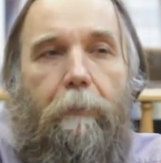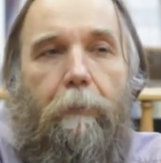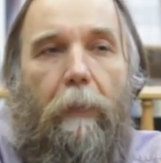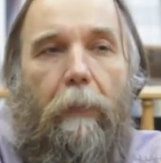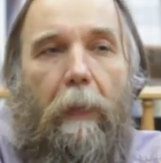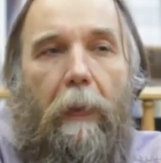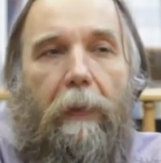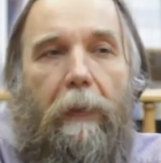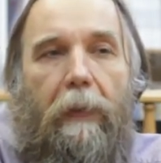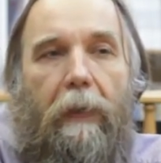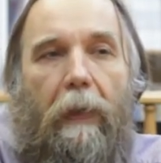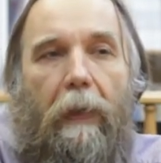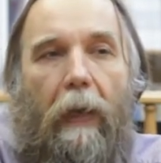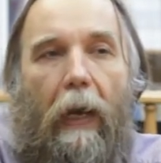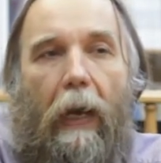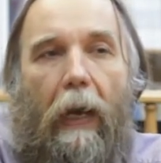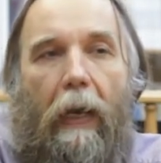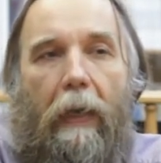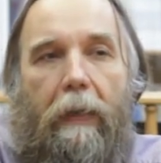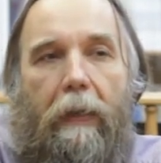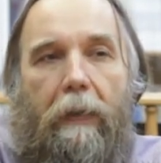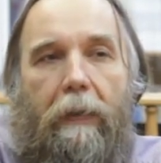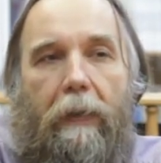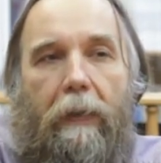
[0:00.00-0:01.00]
the
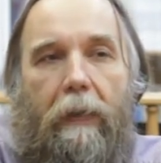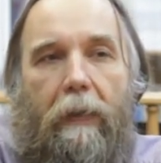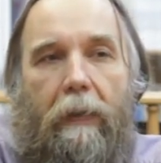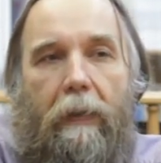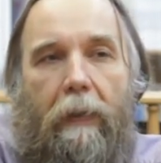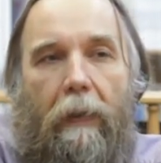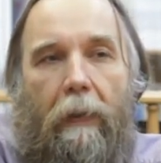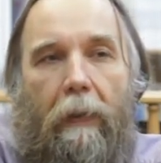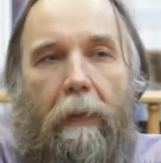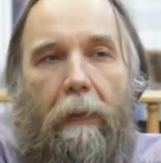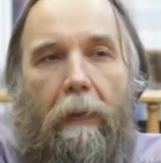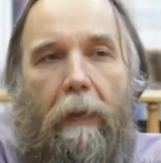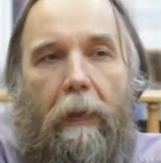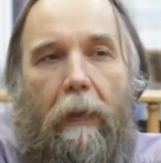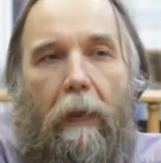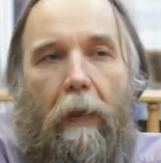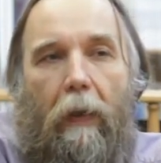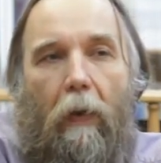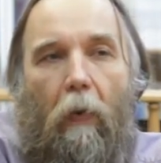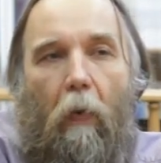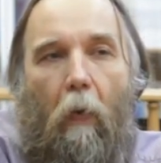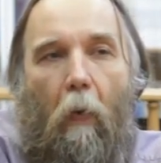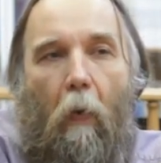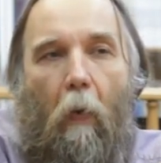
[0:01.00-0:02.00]
idea
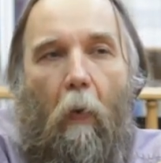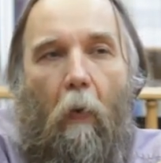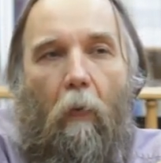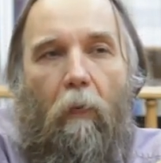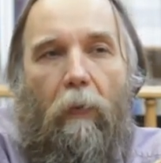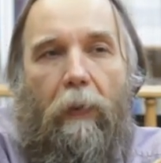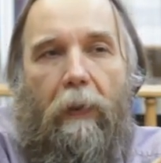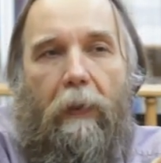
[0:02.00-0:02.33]
of the